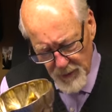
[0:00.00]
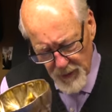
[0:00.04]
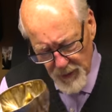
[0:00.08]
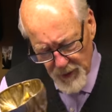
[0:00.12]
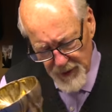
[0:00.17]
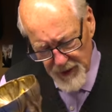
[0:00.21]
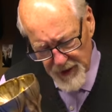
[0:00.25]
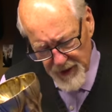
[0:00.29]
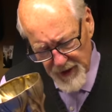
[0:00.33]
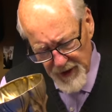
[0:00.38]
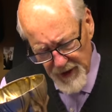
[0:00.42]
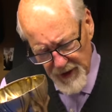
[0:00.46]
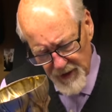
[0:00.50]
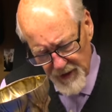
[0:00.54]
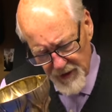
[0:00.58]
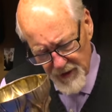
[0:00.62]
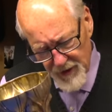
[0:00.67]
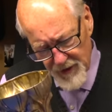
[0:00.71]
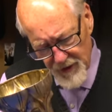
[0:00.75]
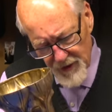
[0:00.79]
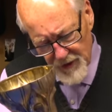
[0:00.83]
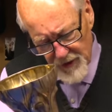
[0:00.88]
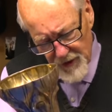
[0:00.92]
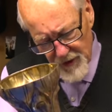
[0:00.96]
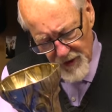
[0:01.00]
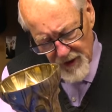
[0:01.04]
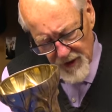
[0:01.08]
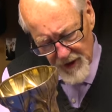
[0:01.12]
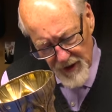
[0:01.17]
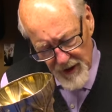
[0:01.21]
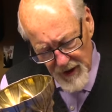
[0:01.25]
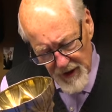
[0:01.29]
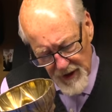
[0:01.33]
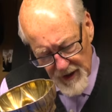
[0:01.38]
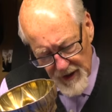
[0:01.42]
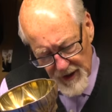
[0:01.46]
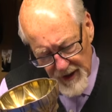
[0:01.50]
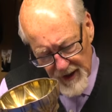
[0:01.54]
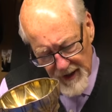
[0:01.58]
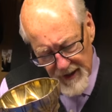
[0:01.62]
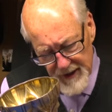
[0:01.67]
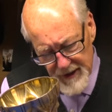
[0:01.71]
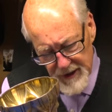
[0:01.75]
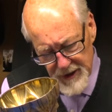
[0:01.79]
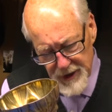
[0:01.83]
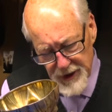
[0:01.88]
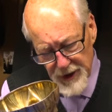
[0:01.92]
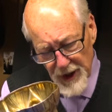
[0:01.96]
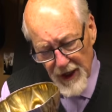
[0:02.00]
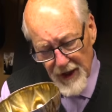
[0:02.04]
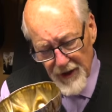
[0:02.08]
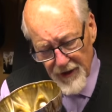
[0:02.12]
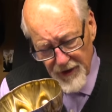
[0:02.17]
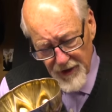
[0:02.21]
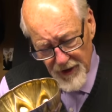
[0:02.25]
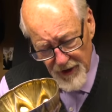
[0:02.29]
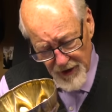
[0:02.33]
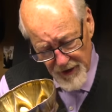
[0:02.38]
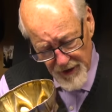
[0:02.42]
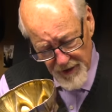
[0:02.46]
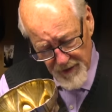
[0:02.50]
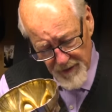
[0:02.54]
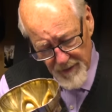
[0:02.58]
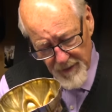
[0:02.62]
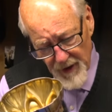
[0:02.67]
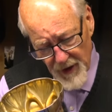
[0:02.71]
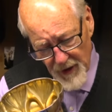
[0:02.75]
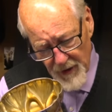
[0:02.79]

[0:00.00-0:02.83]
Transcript: Bundes uh, Schießen.